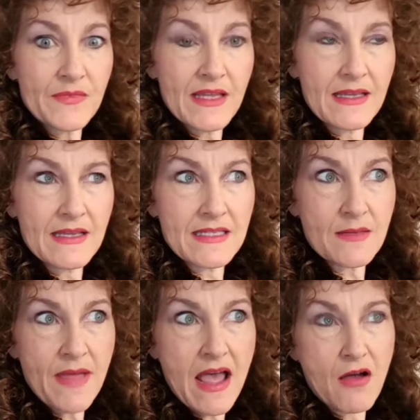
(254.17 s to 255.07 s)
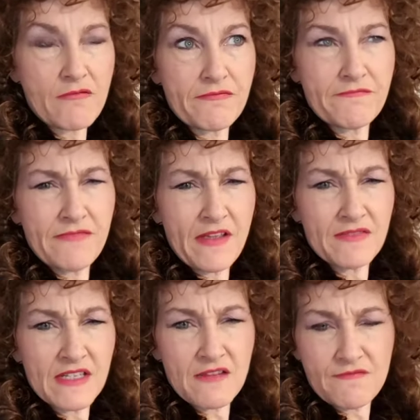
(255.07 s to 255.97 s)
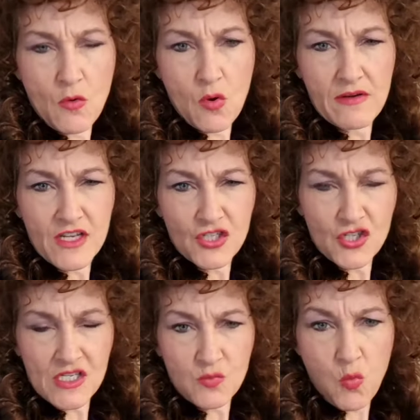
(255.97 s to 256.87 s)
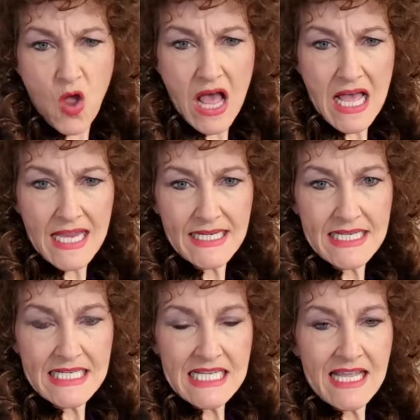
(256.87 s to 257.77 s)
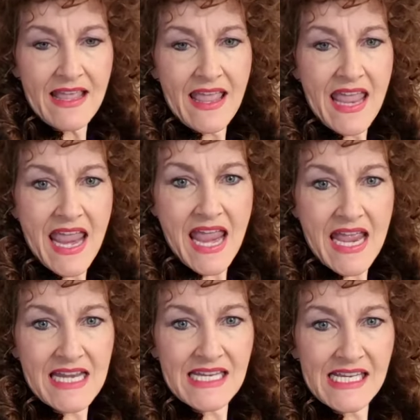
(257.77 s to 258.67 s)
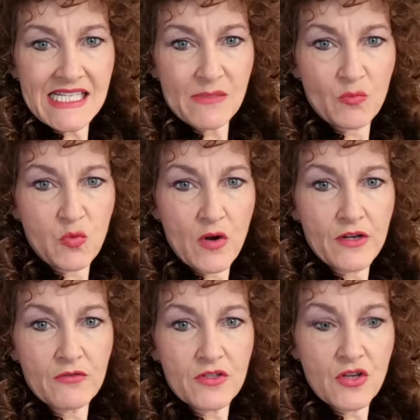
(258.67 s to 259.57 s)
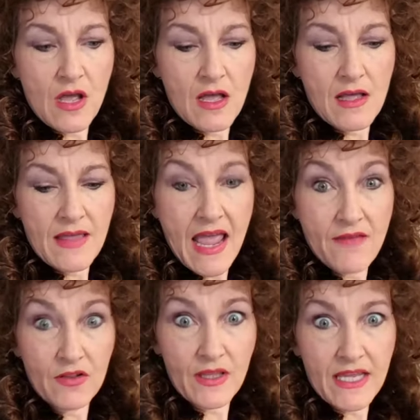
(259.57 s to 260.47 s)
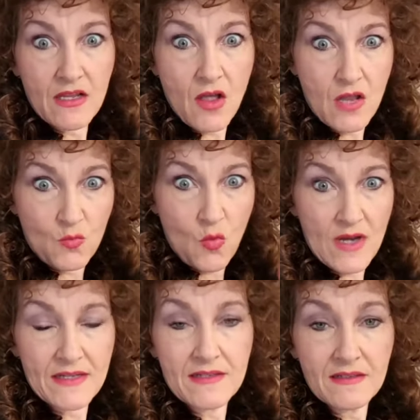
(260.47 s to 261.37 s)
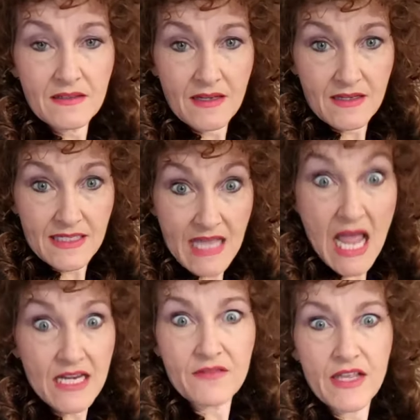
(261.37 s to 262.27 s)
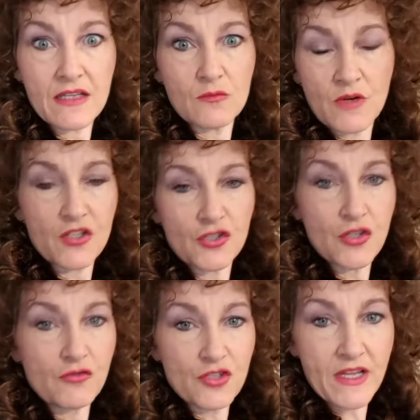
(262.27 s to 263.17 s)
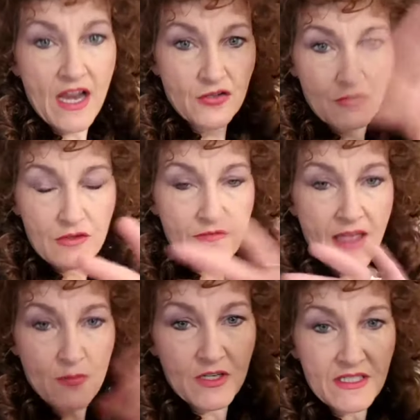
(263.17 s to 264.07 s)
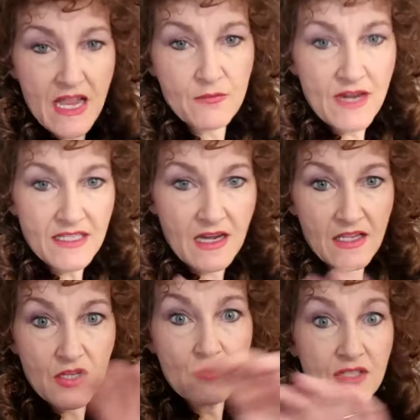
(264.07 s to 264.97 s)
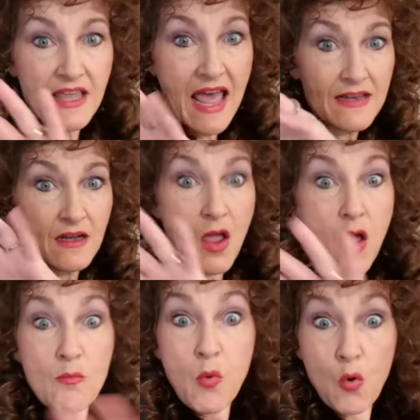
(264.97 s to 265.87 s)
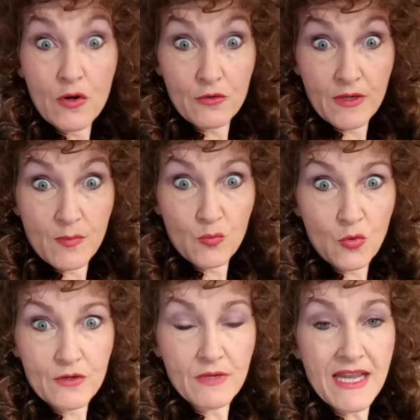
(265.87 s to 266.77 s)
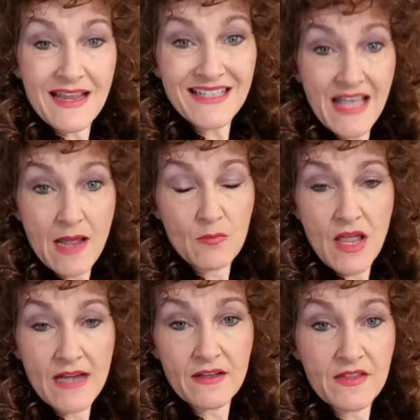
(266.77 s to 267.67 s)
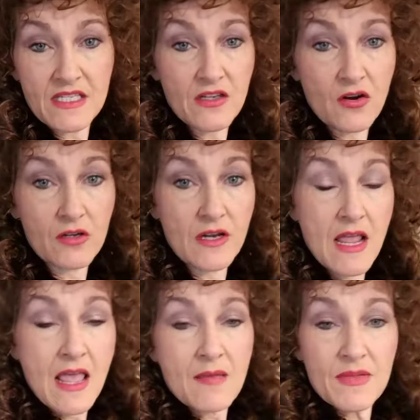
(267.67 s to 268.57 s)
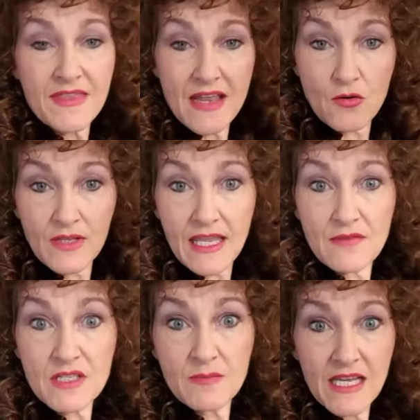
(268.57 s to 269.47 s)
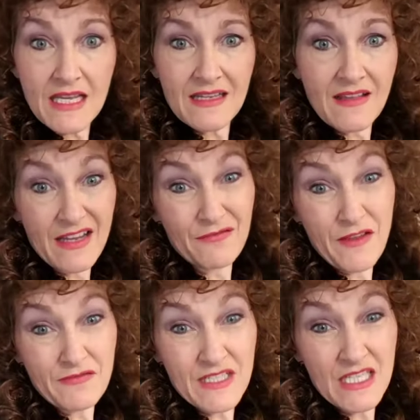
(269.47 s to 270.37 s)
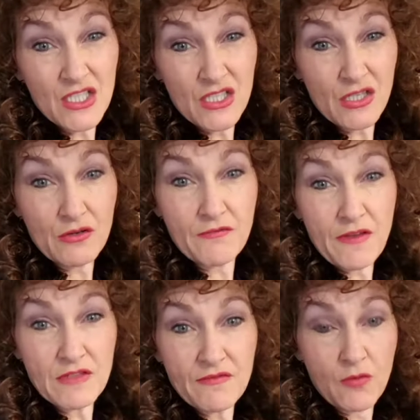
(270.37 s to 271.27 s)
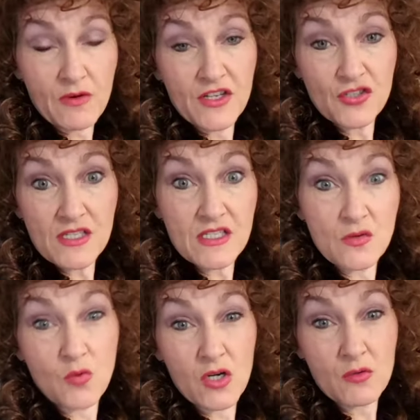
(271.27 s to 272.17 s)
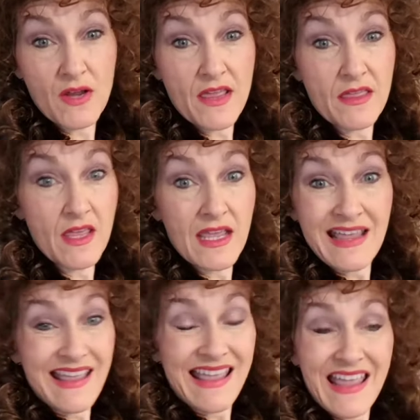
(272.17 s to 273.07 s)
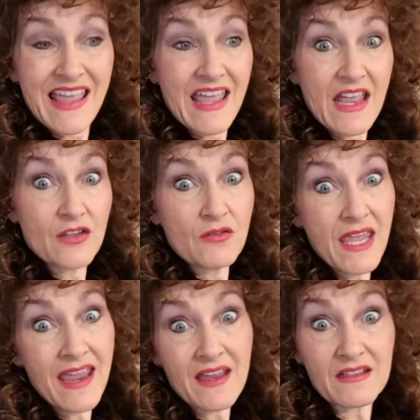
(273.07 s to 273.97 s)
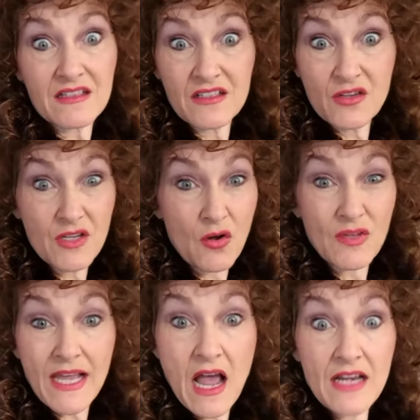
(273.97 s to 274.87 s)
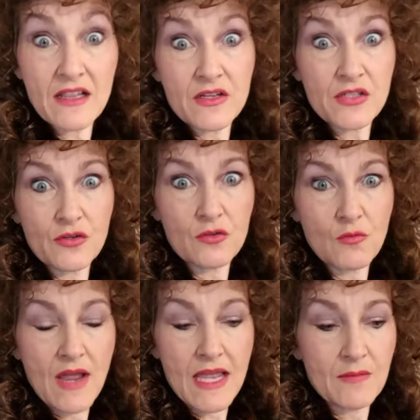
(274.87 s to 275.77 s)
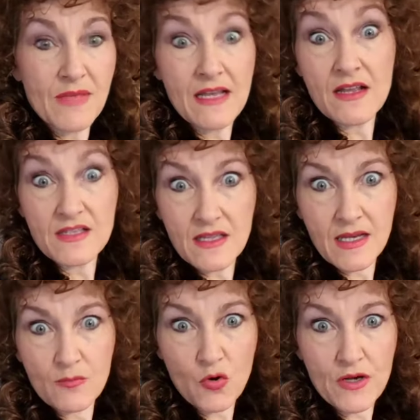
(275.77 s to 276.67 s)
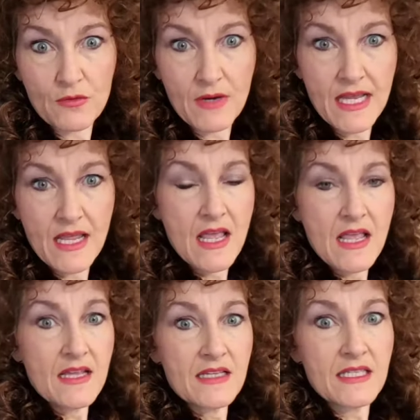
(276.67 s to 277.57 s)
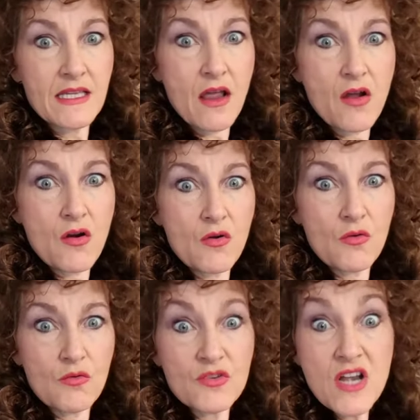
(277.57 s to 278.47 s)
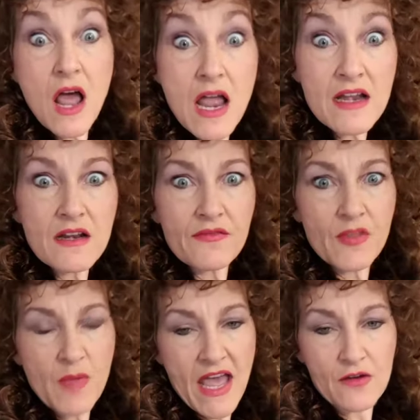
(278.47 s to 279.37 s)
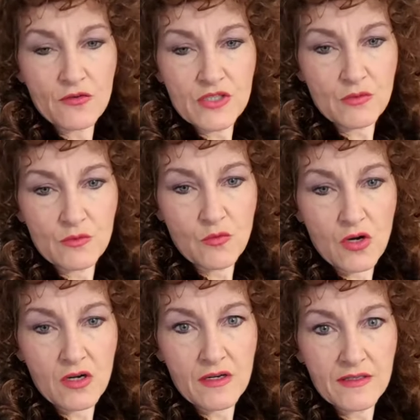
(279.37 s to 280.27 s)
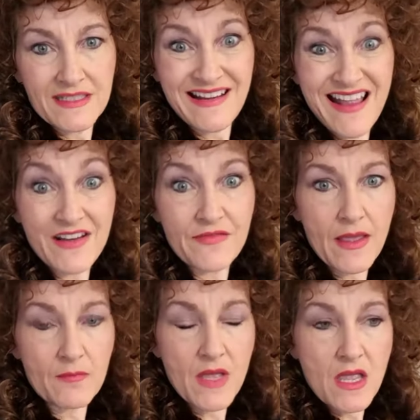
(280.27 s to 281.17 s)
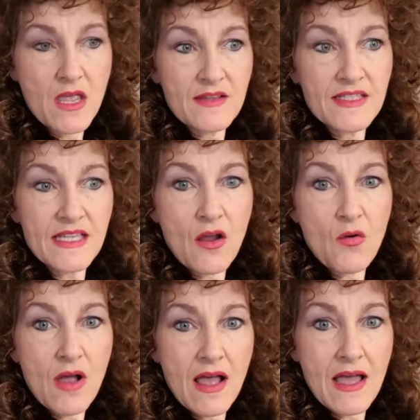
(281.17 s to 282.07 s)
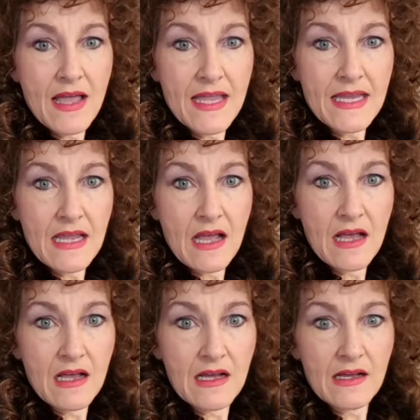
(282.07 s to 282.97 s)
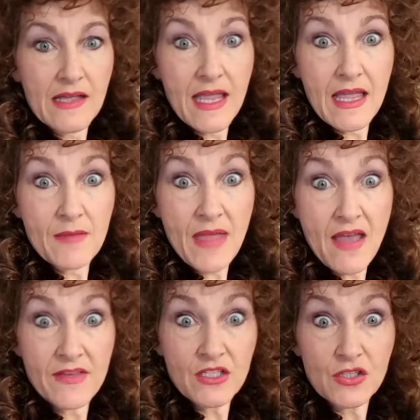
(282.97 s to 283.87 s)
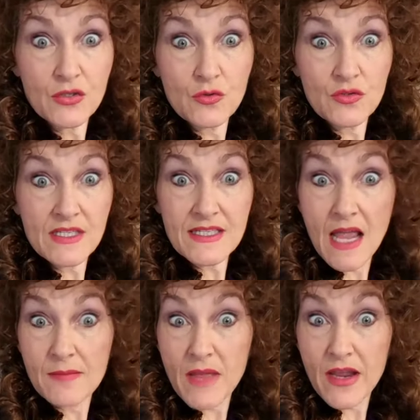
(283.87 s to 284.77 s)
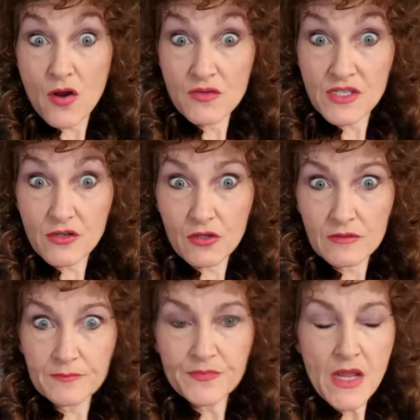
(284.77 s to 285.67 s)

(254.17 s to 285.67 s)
is about 54 inches wide and it's embroidered heavily on one side of it, which usually I turn the fabric sideways and I use that border embroidery as the hemline of the skirt. But that only gives me like 52 to 54 inches to work with. And you can only cut it a certain way because of the embroidery. So none of the patterns would work. None of them. So I am having to design my own skirt.